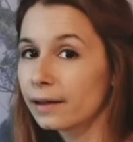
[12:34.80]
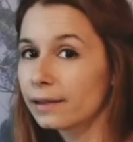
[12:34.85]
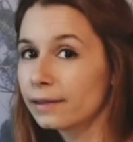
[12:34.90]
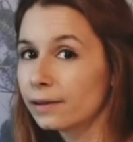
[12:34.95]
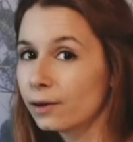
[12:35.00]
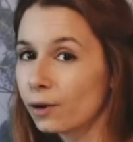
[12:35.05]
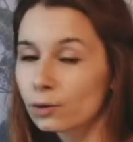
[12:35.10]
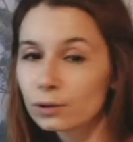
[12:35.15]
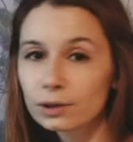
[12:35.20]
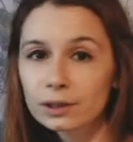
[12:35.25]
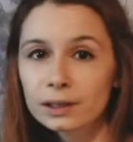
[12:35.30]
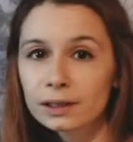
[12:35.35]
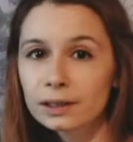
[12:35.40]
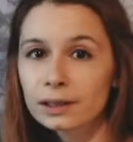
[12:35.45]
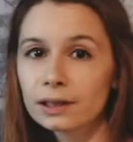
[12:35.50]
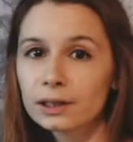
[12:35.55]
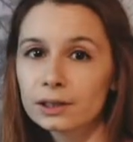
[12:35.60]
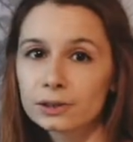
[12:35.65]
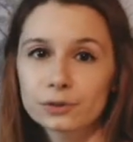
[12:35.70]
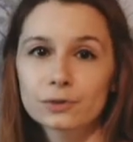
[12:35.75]
The
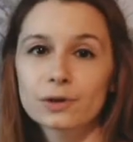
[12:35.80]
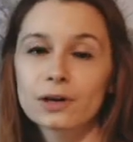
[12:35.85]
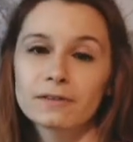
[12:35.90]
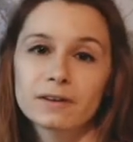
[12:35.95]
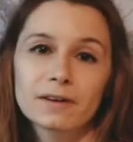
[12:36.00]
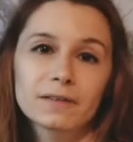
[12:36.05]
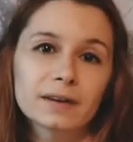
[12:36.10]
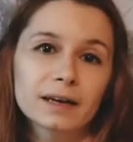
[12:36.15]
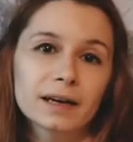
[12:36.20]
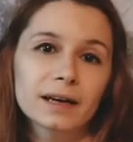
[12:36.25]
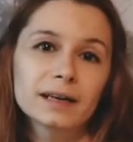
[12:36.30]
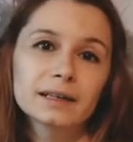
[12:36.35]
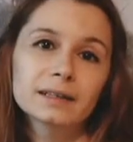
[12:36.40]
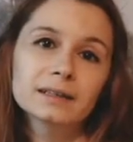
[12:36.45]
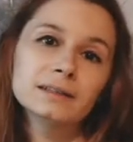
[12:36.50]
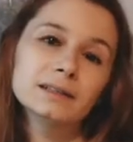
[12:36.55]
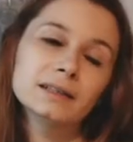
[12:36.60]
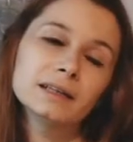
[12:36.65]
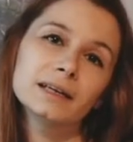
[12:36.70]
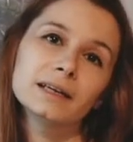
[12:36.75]
only issue I've ever
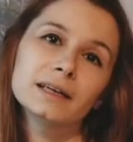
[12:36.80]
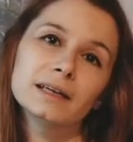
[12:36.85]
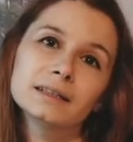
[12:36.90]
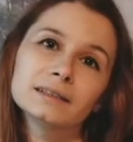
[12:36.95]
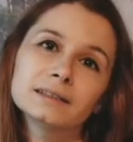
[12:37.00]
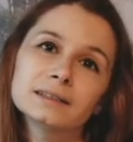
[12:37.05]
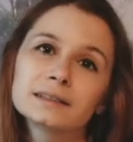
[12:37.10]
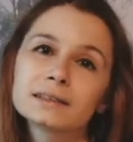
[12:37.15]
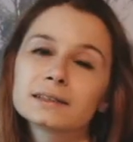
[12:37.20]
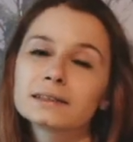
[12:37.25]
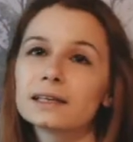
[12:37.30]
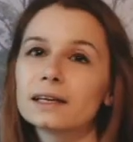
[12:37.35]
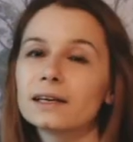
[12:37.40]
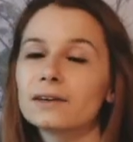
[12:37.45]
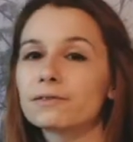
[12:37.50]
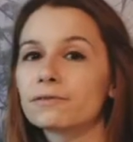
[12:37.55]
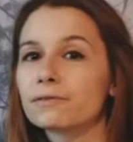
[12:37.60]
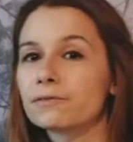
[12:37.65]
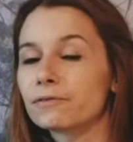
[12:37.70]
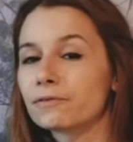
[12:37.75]
had is
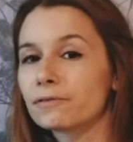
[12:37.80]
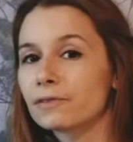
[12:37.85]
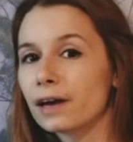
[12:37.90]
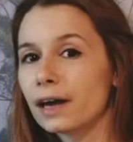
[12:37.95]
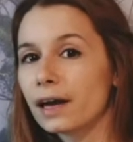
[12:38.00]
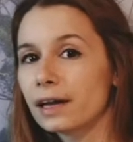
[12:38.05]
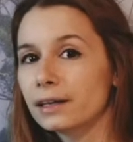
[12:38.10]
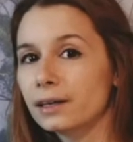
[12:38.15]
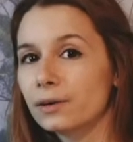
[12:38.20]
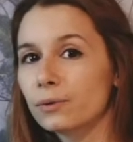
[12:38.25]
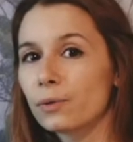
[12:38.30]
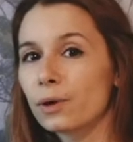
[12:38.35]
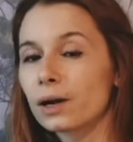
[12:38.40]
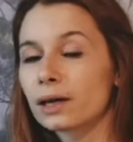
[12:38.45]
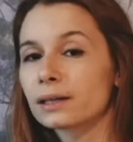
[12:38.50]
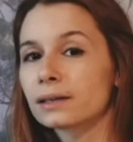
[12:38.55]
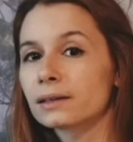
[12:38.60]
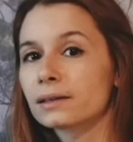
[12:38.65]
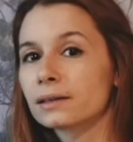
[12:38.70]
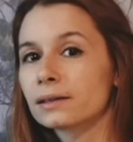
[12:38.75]
if
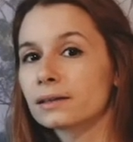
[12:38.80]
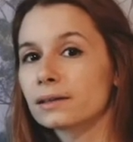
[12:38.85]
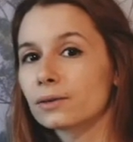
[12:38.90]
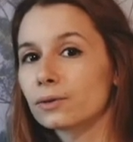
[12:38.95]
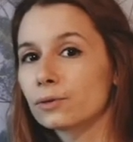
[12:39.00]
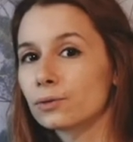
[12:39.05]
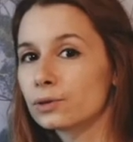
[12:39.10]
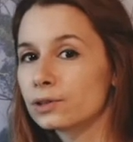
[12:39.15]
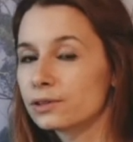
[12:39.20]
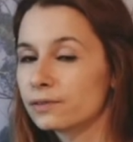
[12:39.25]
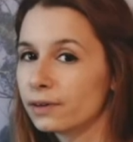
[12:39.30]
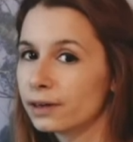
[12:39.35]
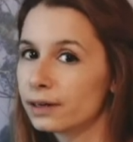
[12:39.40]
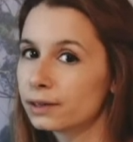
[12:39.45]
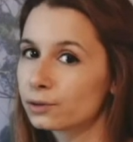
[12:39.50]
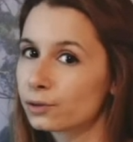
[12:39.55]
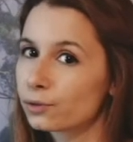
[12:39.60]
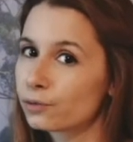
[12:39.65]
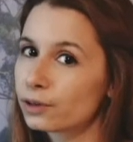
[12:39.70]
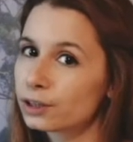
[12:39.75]
anyone who is
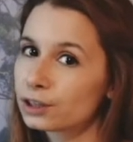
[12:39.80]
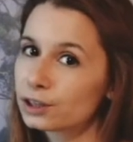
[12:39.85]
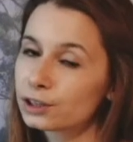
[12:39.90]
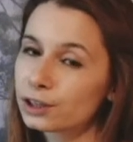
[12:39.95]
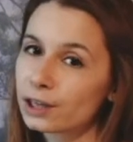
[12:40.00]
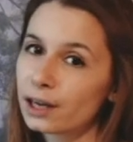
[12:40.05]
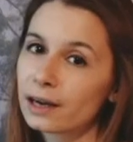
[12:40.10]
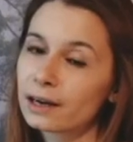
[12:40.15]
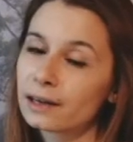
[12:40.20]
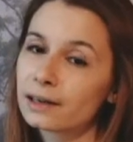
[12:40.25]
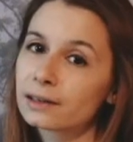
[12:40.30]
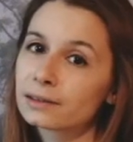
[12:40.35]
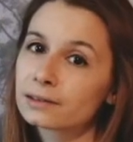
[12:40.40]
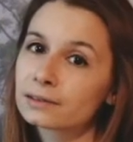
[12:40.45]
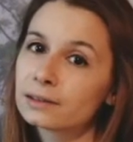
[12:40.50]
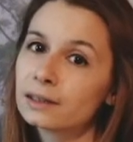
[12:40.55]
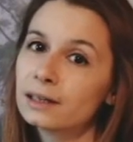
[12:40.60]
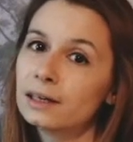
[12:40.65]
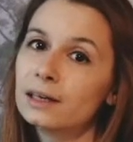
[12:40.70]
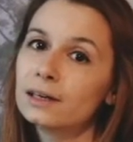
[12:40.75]
vegan or
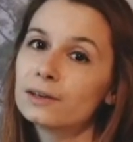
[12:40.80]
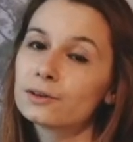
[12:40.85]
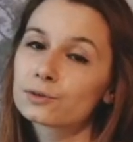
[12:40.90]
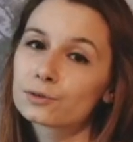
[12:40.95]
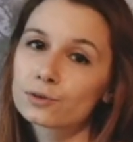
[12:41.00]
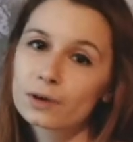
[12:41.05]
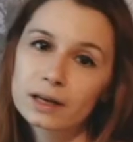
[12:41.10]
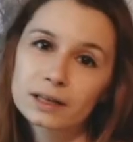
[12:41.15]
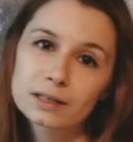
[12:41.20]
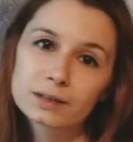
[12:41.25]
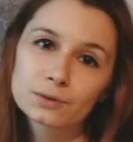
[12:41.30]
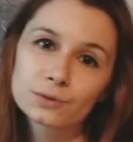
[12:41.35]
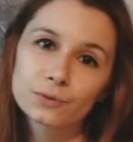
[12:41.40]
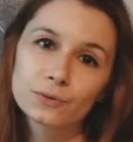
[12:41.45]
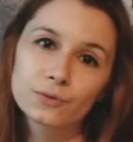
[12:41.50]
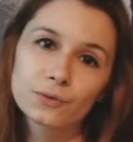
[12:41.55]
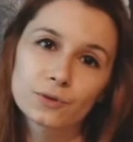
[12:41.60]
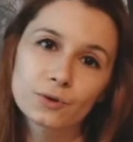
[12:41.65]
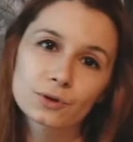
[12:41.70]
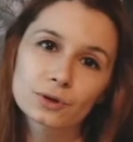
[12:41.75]
vegetarian tries to
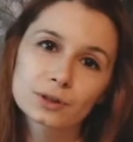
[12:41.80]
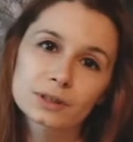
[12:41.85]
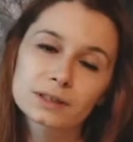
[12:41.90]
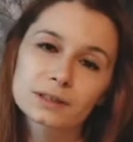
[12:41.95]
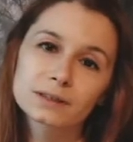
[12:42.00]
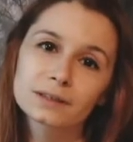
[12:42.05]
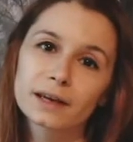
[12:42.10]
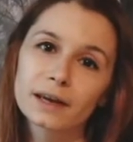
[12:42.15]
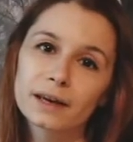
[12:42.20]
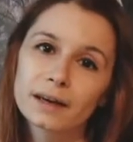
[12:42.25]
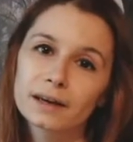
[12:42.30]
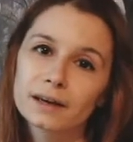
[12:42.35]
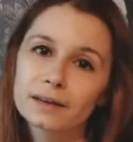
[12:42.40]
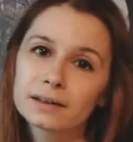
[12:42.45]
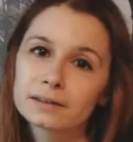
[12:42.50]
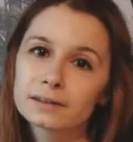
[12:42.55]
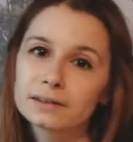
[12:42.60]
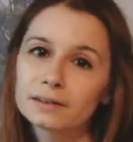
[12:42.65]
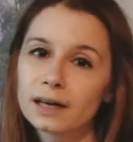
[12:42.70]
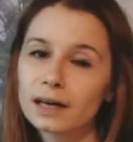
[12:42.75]
force
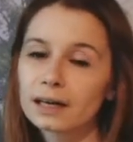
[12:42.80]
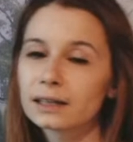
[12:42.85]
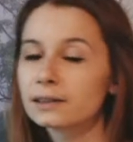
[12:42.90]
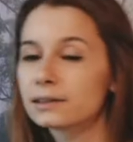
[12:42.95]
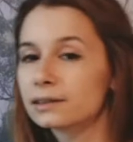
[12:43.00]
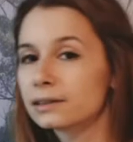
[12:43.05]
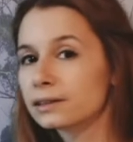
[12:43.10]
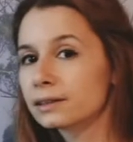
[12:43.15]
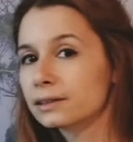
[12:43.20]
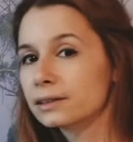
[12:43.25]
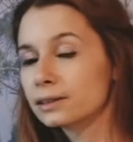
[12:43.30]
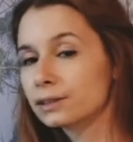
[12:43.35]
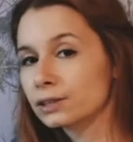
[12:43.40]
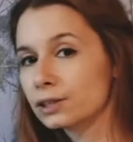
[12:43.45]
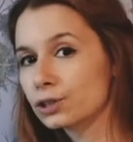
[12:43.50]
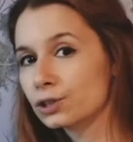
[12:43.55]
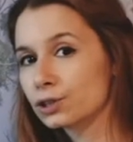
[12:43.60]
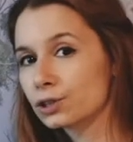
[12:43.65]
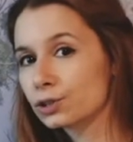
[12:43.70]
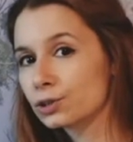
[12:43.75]
their dietary
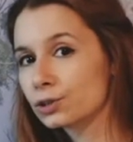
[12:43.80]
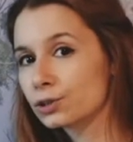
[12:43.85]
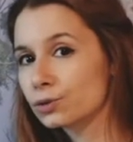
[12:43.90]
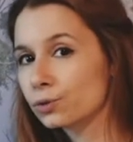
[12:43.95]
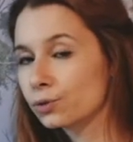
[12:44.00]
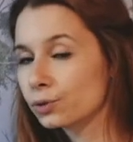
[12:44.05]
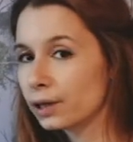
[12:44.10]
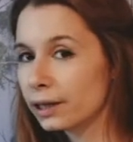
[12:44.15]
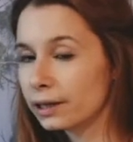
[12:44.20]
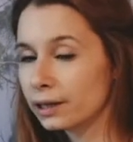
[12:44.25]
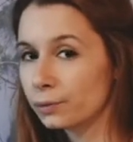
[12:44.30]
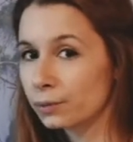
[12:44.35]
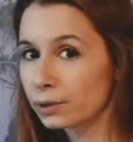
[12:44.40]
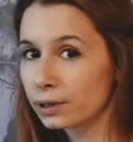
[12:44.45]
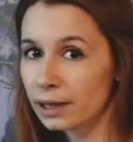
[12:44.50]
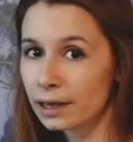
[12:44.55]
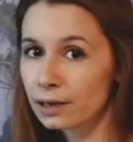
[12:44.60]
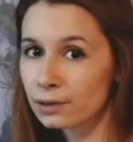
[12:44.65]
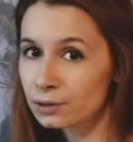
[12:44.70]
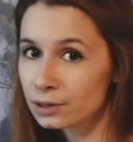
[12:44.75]
decisions on
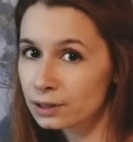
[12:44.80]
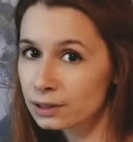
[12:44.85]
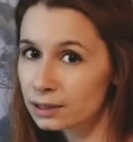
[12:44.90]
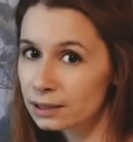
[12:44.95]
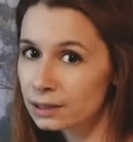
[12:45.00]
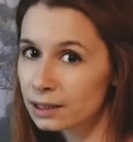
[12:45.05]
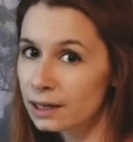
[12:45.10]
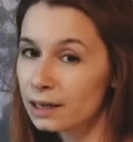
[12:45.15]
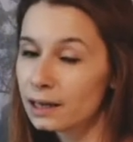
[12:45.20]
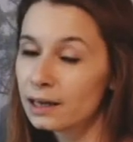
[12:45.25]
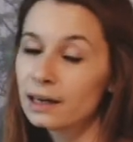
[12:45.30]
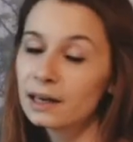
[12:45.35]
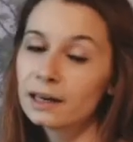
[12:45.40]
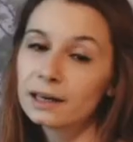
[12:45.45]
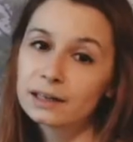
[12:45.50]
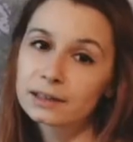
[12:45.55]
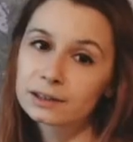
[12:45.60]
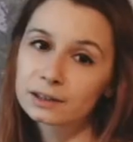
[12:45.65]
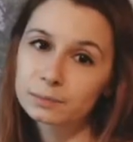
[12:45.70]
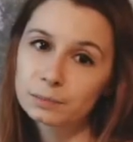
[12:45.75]
anyone else,
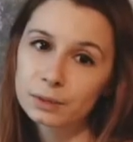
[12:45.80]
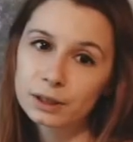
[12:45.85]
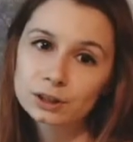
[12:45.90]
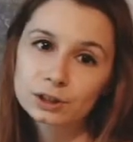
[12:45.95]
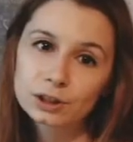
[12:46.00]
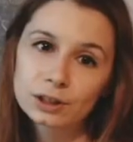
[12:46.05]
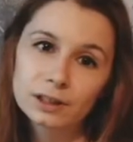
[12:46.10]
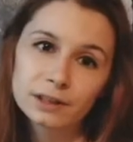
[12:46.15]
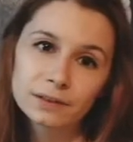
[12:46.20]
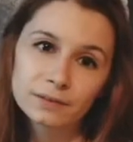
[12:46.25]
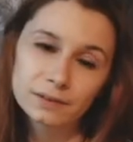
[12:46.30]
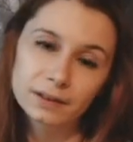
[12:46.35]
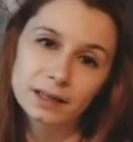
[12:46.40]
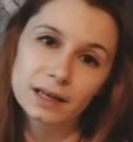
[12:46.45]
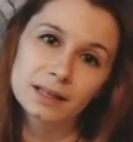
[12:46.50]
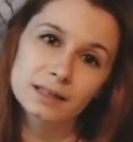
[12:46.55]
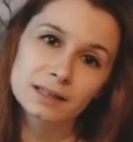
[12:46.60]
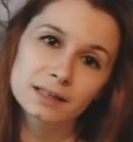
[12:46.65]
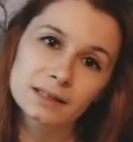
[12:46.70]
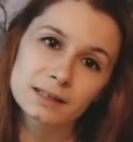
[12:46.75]
especially if
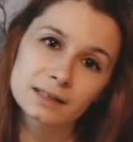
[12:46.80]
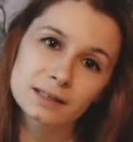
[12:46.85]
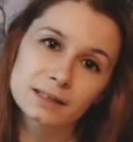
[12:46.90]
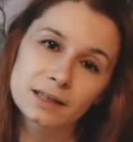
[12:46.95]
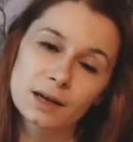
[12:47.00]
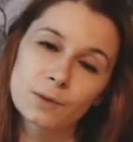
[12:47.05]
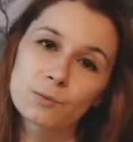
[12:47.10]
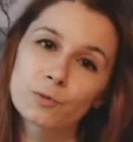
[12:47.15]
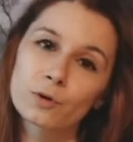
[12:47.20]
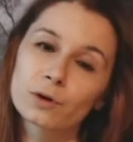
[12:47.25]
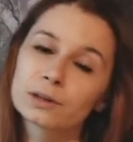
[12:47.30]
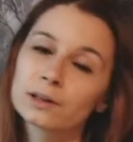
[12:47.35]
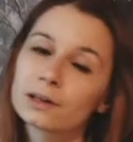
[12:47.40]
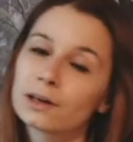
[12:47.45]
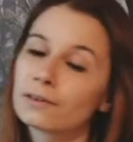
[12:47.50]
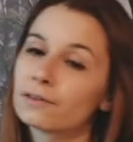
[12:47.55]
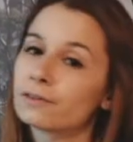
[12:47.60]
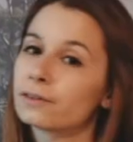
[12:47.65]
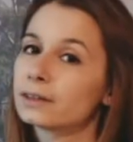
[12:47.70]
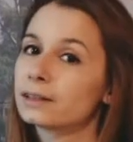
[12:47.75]
that's someone
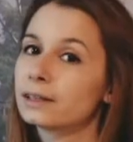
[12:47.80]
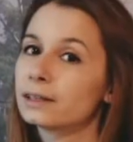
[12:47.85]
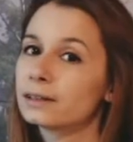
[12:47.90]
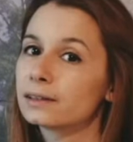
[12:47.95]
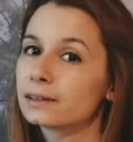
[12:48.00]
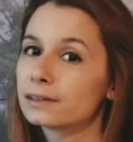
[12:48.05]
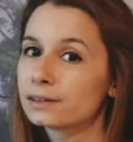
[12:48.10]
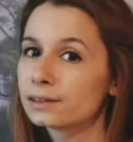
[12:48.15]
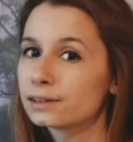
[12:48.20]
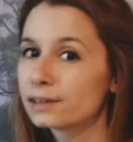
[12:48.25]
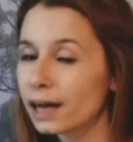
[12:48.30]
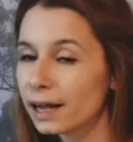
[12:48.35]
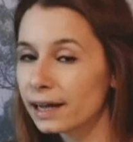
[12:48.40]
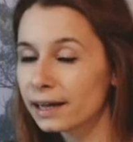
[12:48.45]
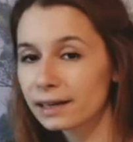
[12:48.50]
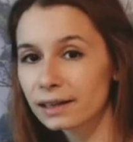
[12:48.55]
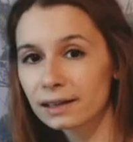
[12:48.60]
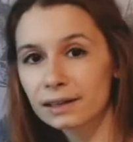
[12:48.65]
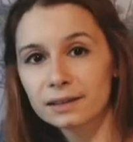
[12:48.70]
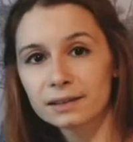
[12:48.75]
of an
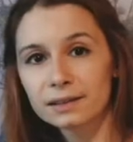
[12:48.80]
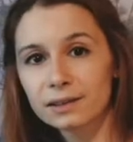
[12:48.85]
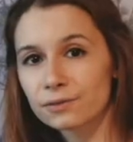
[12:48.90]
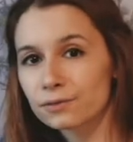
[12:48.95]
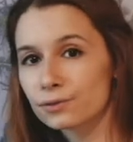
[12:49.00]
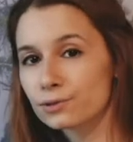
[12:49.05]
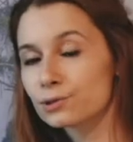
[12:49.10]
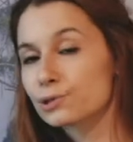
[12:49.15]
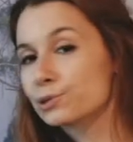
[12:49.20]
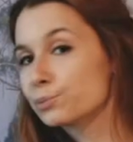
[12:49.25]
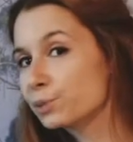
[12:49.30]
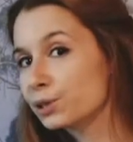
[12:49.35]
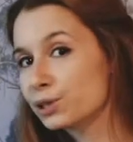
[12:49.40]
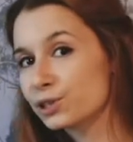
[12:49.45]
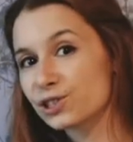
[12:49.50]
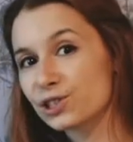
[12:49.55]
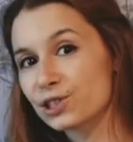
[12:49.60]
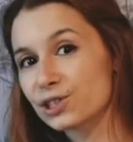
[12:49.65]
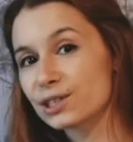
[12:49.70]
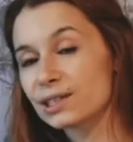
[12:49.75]
entirely different
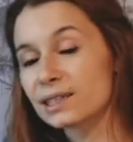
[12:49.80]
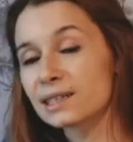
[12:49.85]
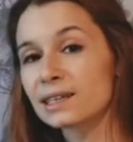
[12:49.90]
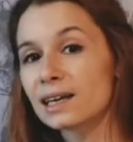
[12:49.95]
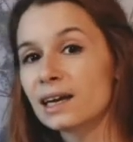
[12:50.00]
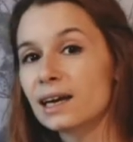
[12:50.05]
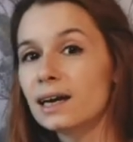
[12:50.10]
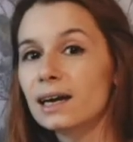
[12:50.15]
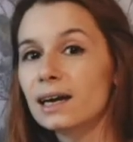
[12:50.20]
species